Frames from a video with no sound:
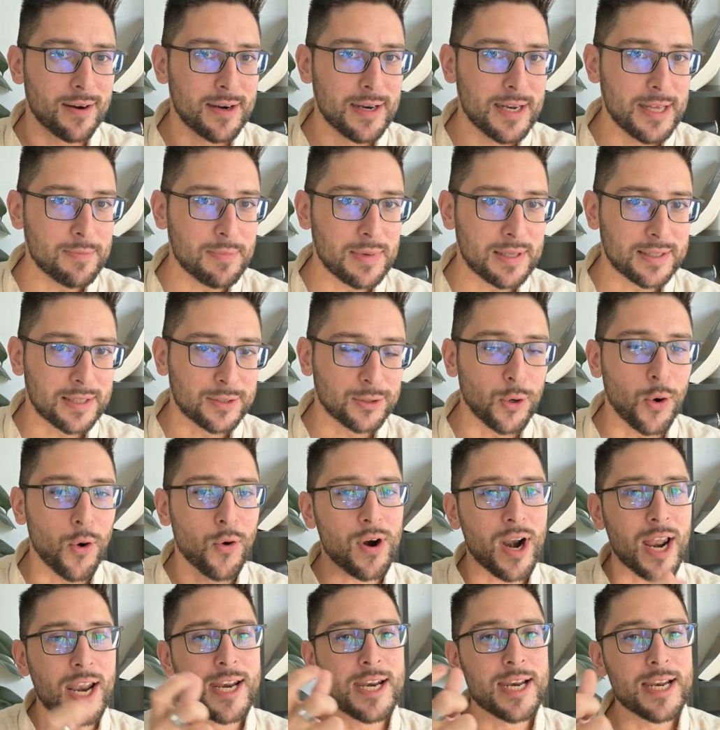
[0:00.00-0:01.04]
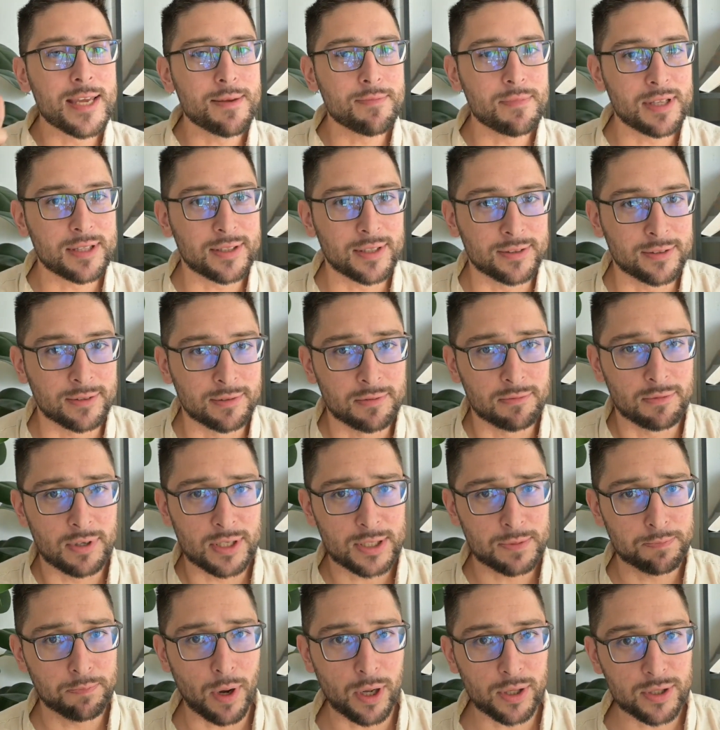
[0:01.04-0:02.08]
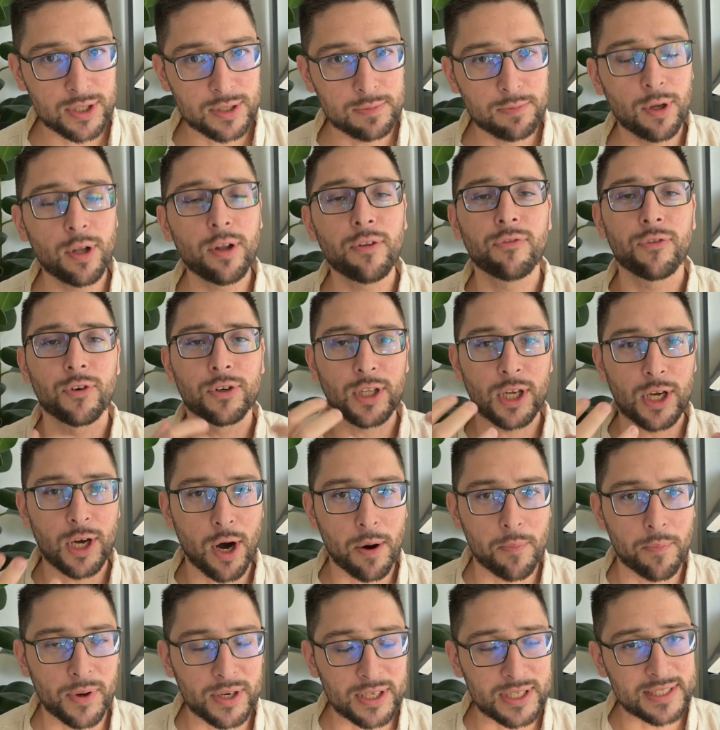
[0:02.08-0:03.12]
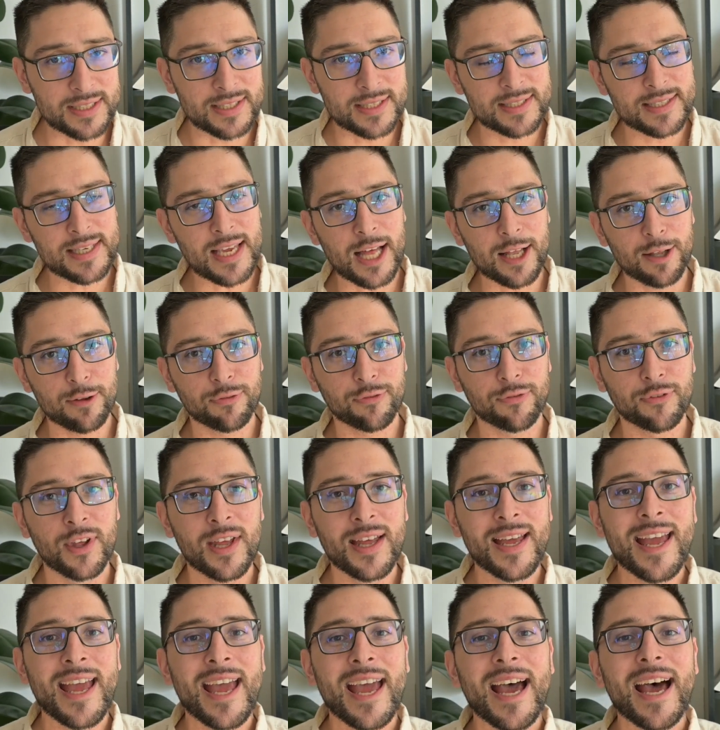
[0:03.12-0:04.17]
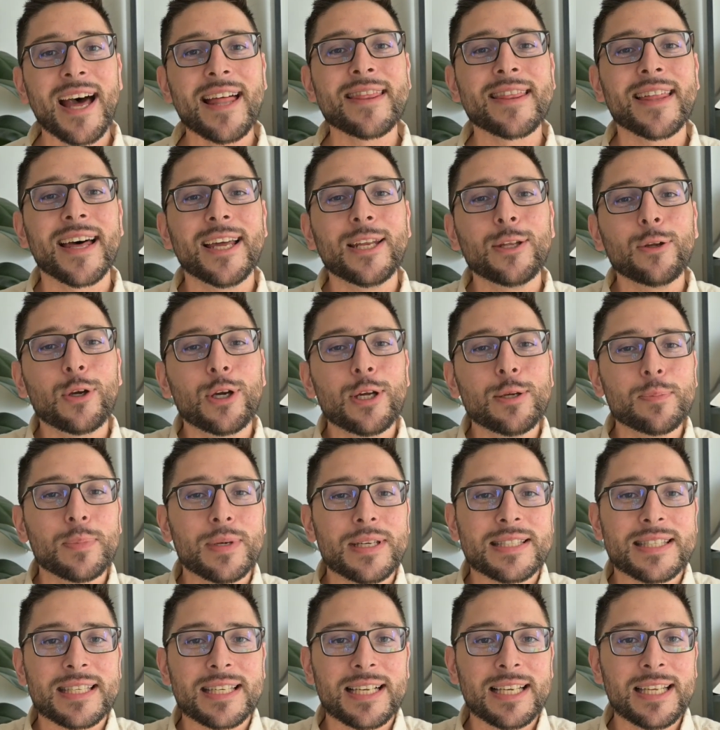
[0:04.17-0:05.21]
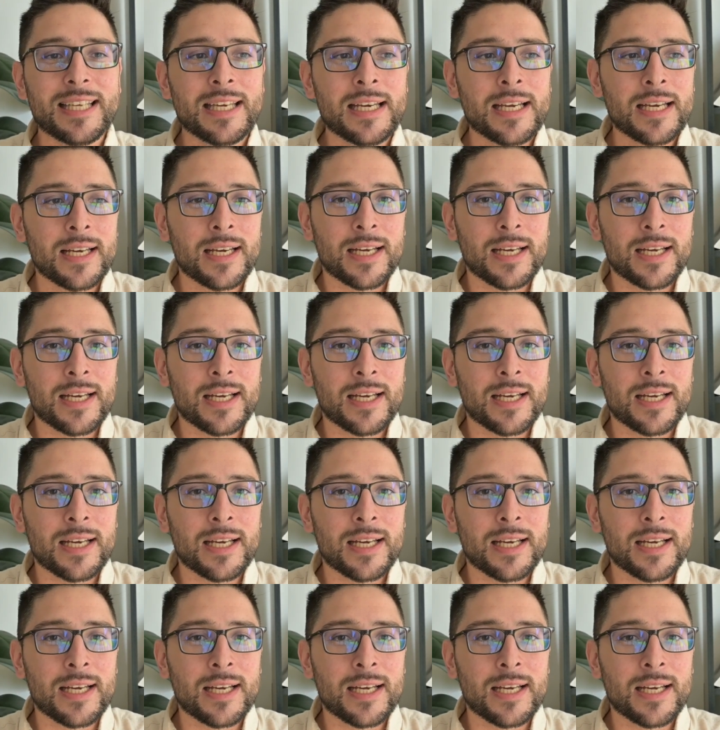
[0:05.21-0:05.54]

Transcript: limited or unlimited responsible for the company itself, and then you can basically